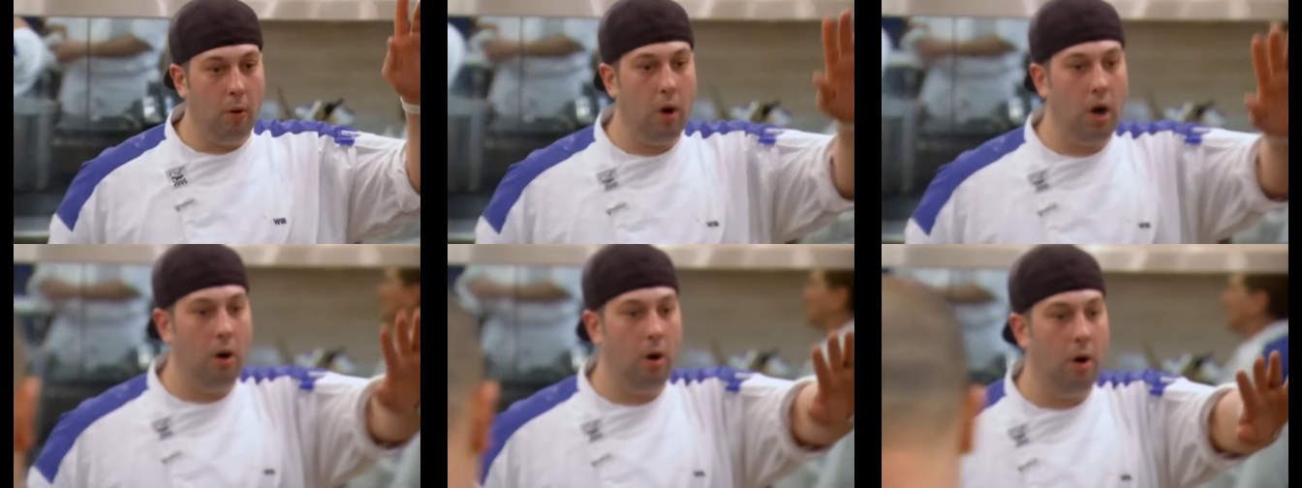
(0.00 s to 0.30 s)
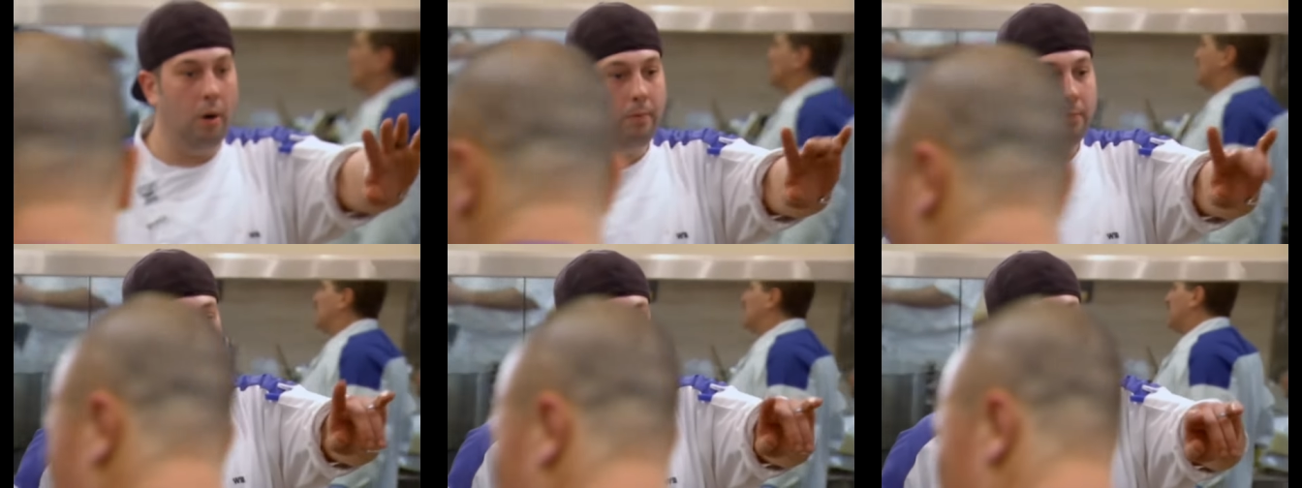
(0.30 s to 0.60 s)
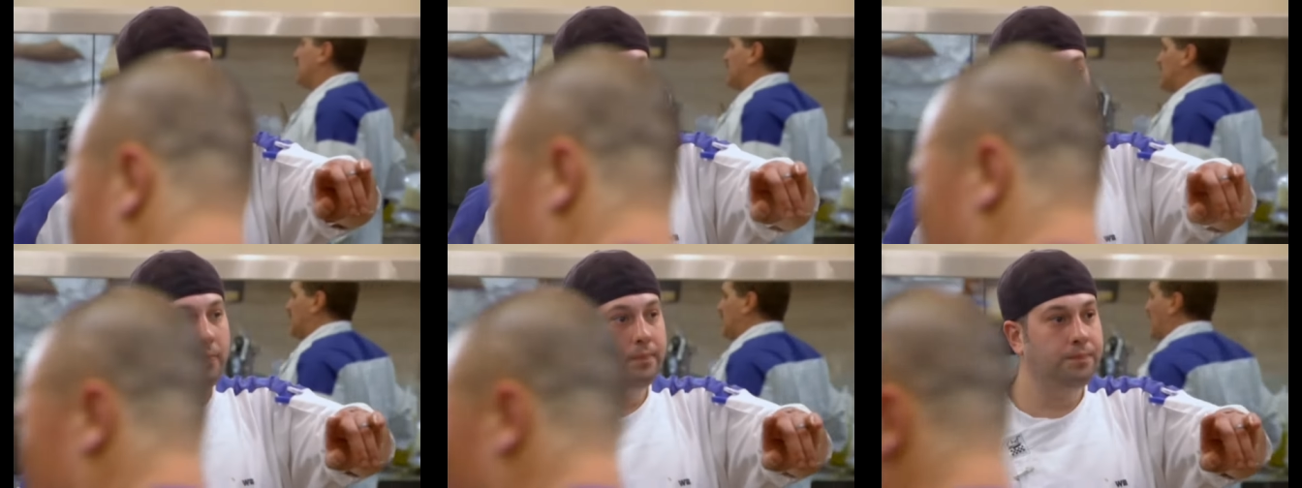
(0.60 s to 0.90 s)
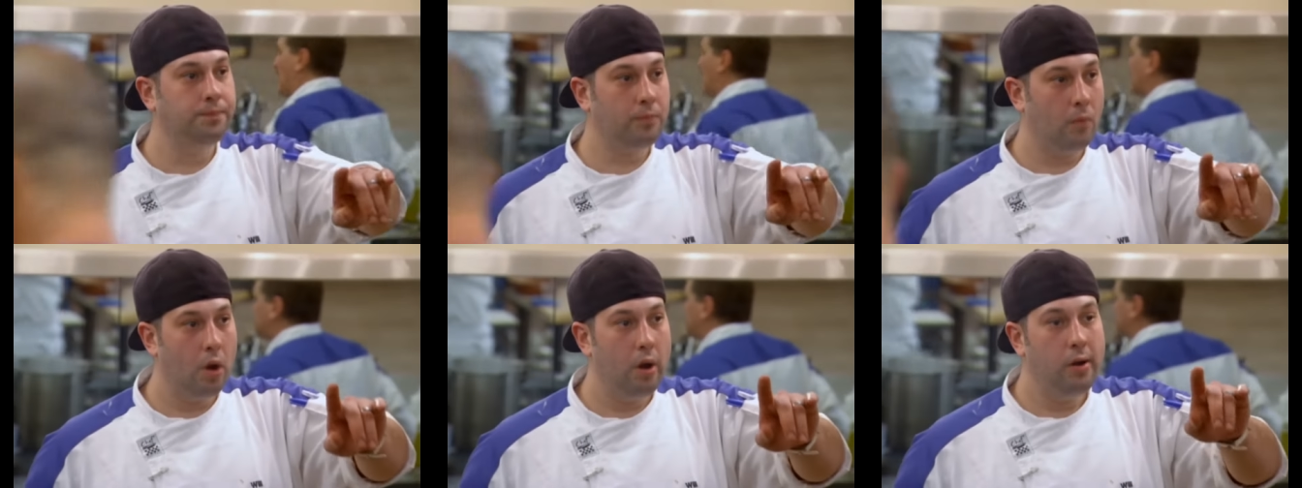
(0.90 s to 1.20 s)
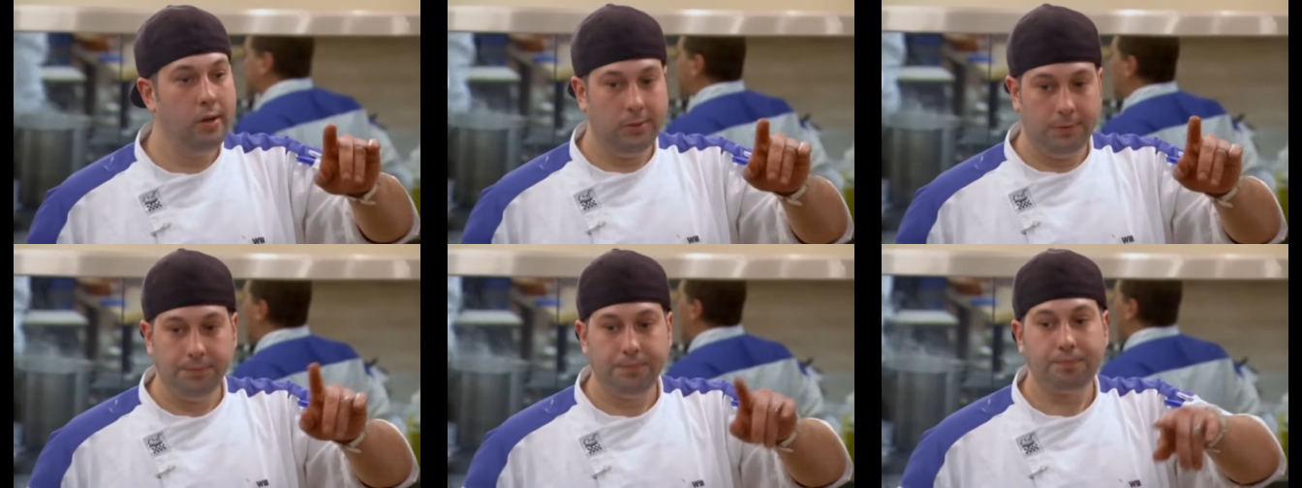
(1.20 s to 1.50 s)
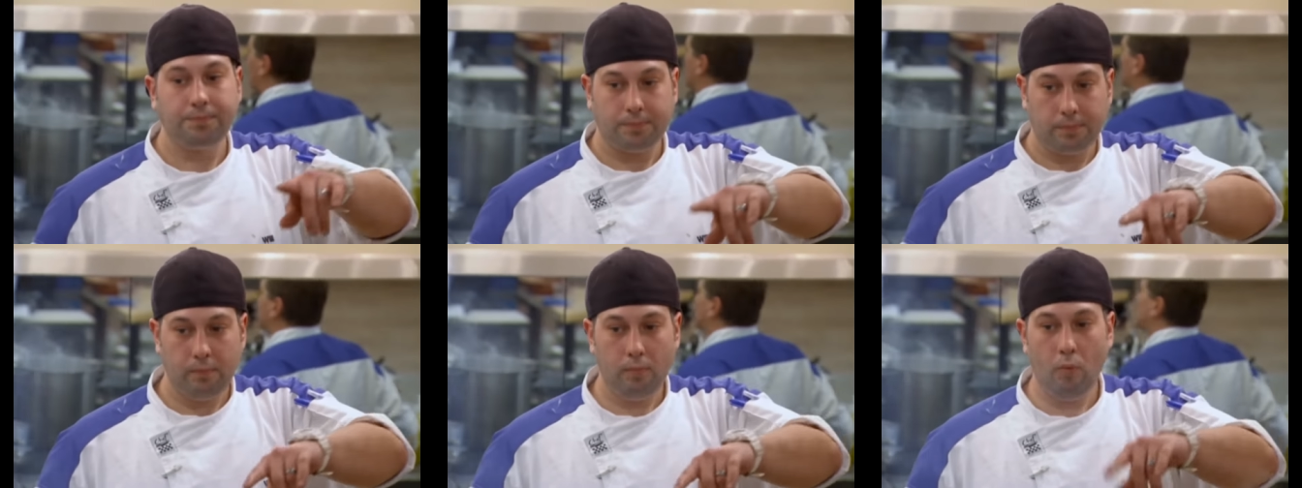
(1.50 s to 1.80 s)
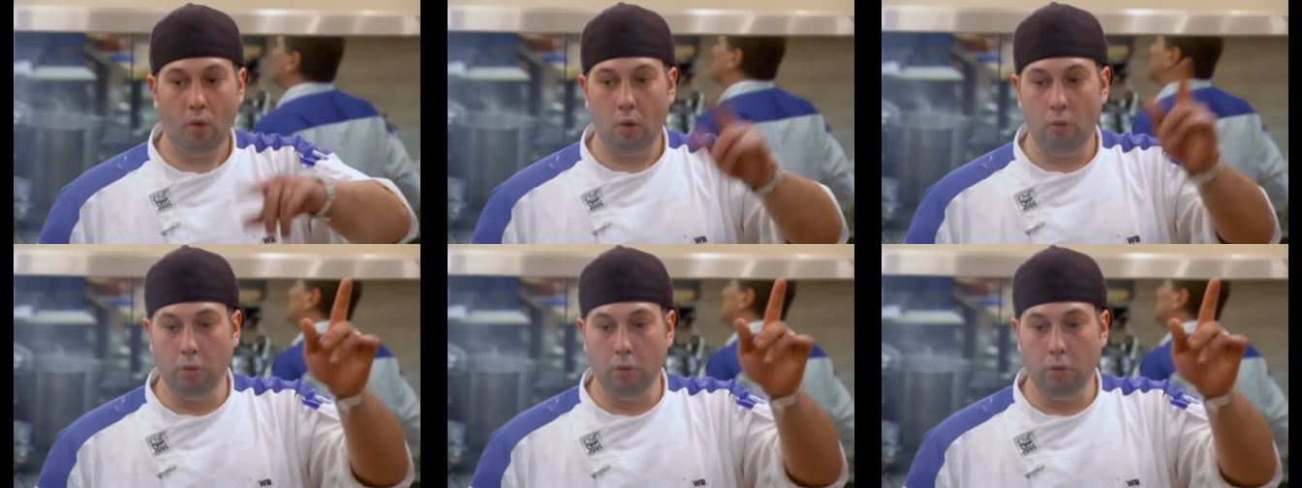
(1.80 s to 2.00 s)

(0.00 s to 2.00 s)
how can you not respect that? And on top of